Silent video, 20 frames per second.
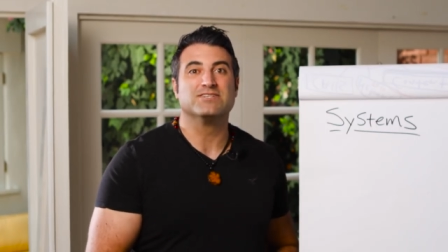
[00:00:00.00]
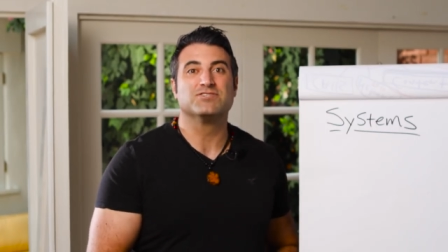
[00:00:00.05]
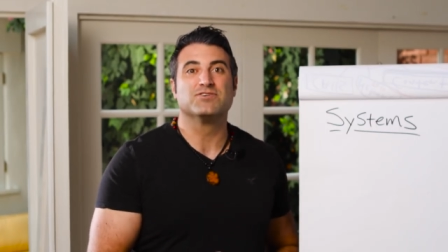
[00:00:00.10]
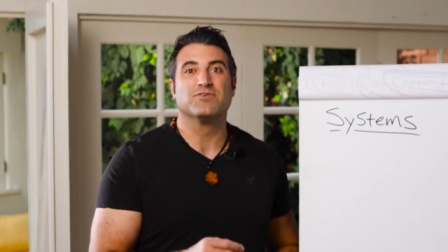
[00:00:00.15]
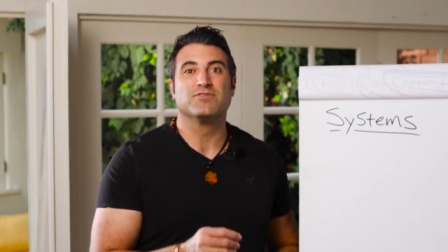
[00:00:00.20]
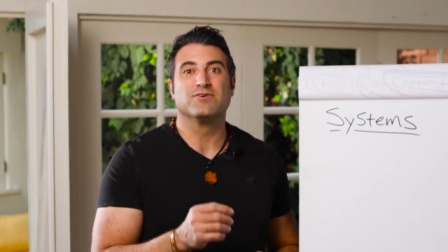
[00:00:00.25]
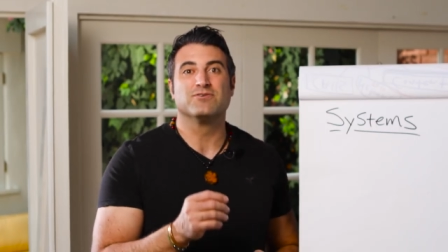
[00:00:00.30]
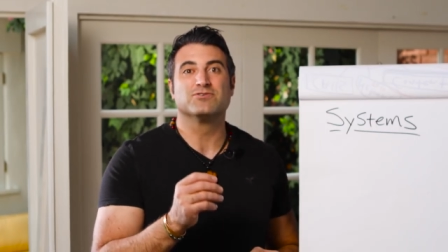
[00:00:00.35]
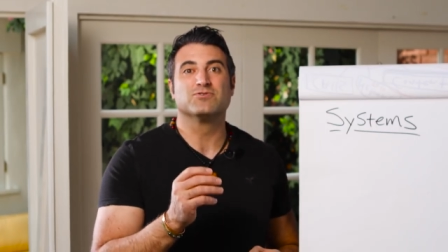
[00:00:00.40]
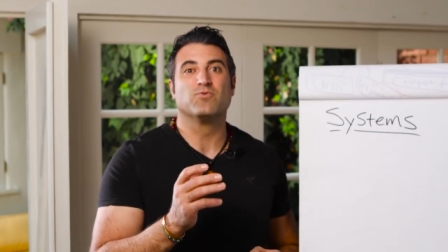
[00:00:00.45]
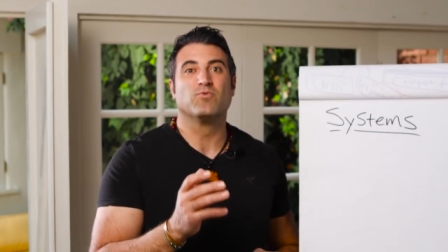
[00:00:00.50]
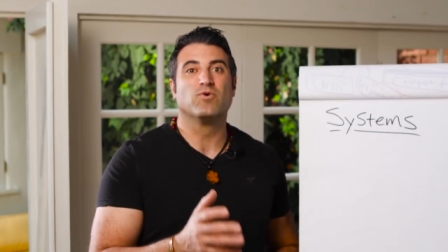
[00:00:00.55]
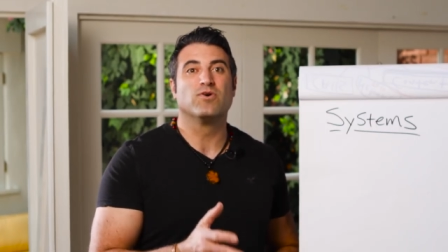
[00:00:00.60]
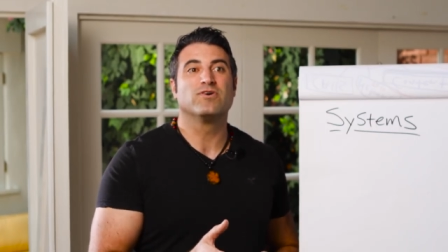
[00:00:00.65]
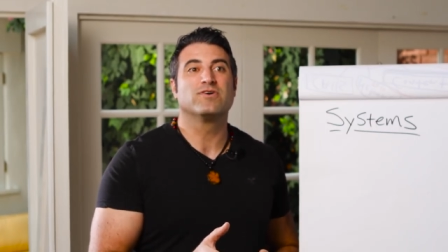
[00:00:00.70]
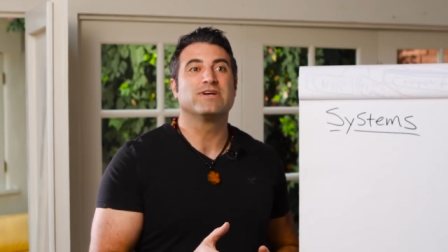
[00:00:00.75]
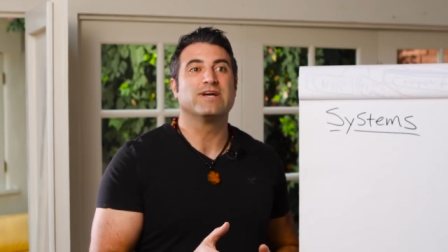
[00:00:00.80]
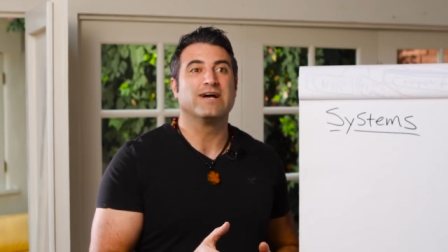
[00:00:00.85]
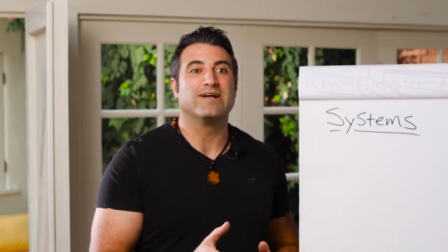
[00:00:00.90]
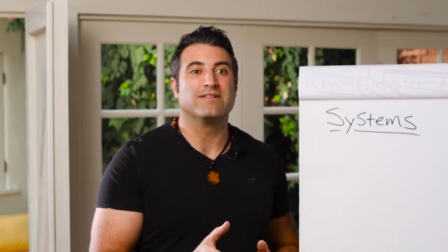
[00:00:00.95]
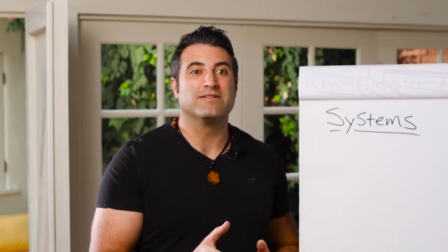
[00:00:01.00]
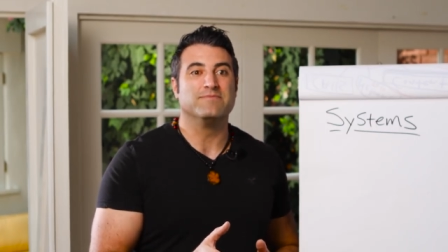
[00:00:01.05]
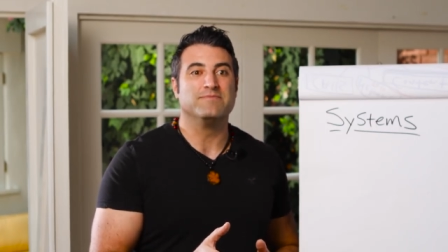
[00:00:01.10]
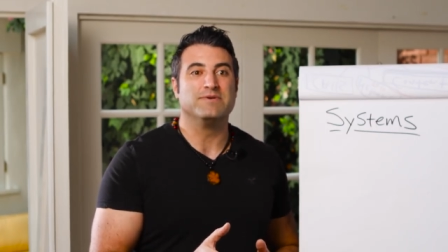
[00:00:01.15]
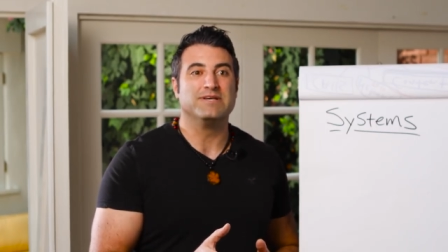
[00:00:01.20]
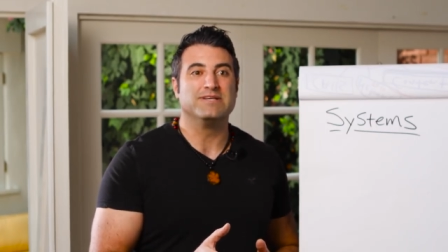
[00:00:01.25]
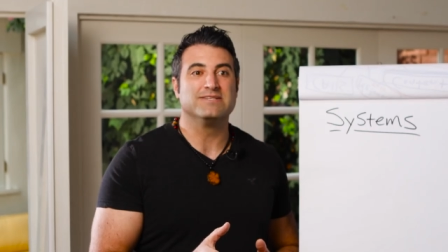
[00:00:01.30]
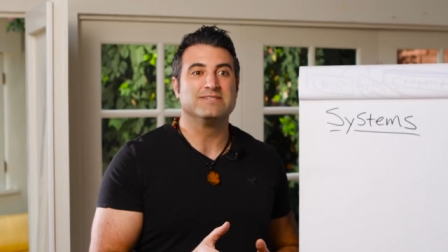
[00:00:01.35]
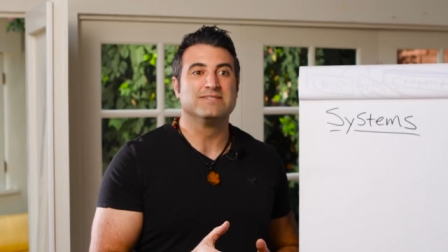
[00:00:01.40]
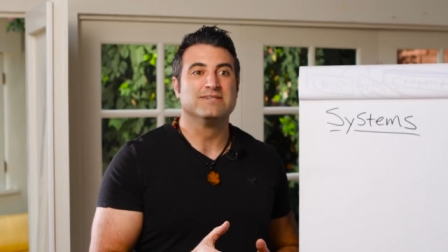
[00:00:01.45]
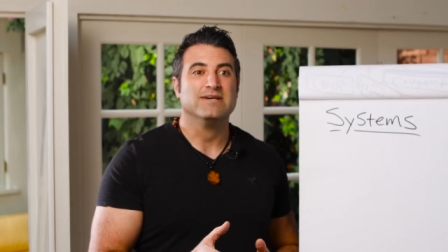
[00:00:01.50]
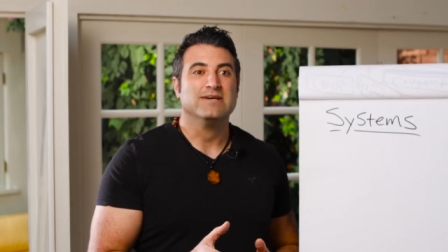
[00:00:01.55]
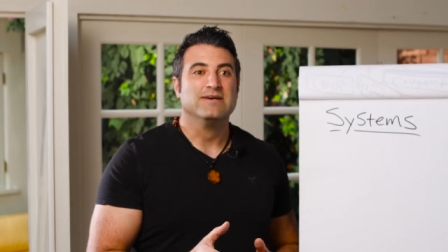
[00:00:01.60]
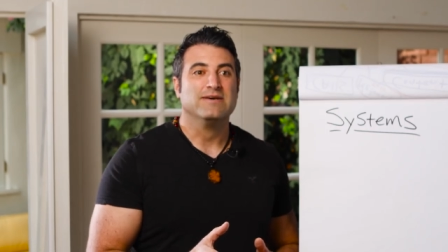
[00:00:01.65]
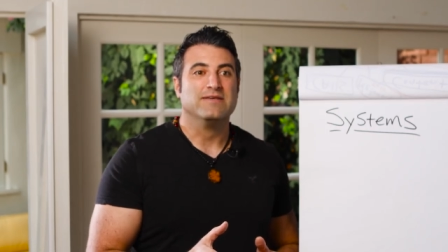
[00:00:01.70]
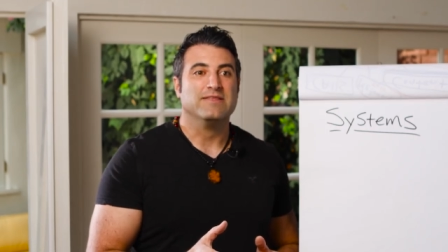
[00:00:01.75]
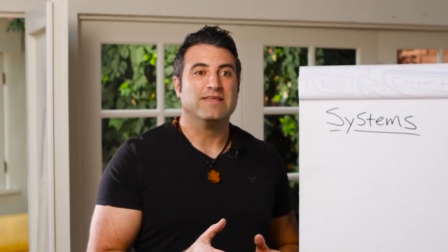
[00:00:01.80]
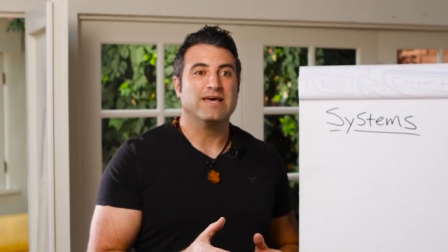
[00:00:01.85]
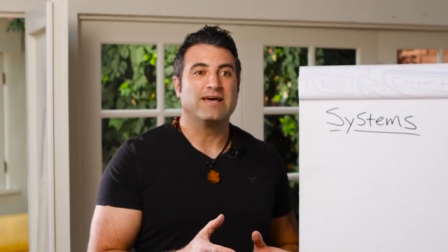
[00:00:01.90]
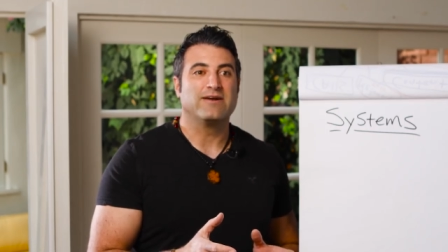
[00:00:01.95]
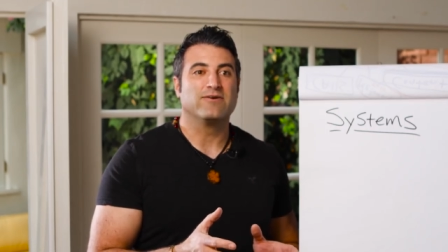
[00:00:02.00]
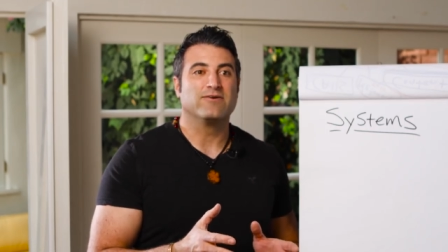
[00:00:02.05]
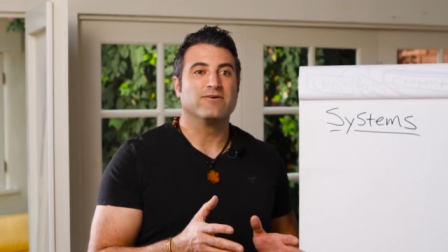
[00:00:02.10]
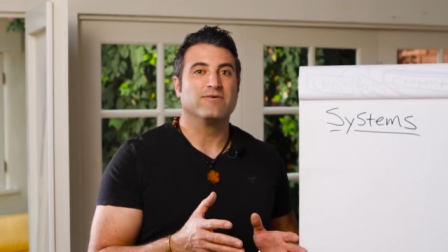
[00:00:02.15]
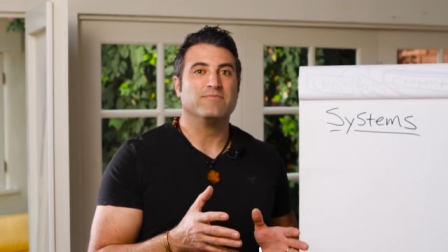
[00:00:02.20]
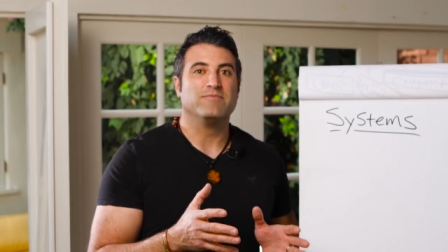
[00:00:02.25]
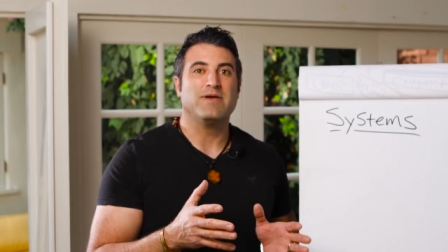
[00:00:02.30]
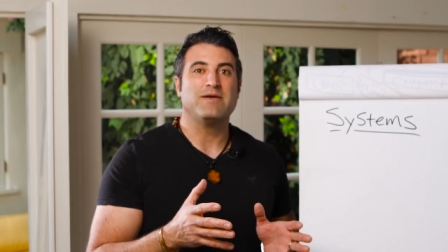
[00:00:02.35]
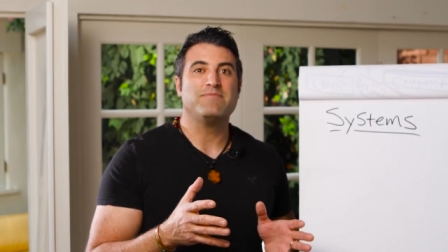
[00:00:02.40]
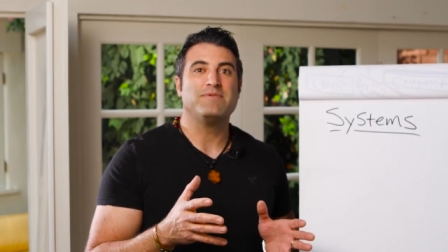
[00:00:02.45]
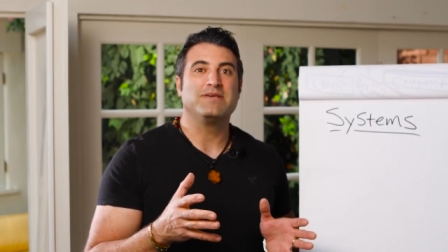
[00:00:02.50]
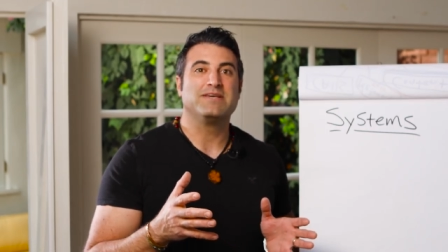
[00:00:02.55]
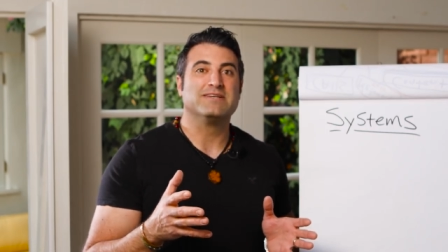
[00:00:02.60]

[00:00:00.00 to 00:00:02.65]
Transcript: So those work elements that are maybe